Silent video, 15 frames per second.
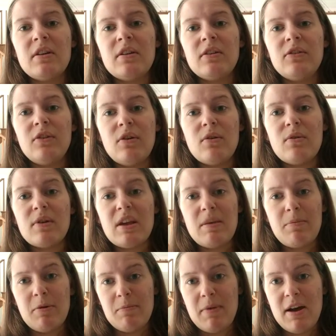So
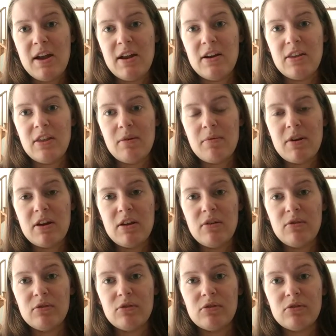keep in mind that when
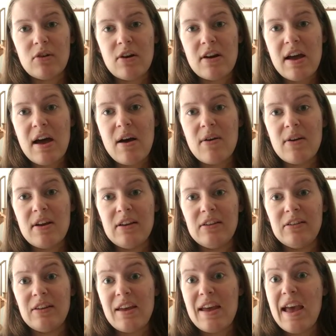you start out and
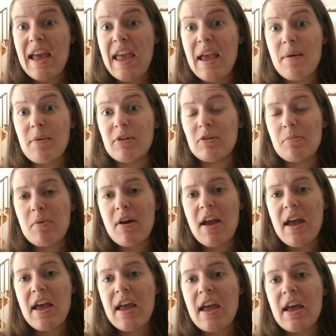say, hey, I want to
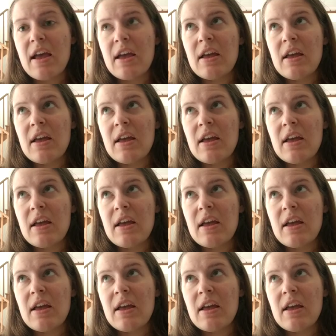pray,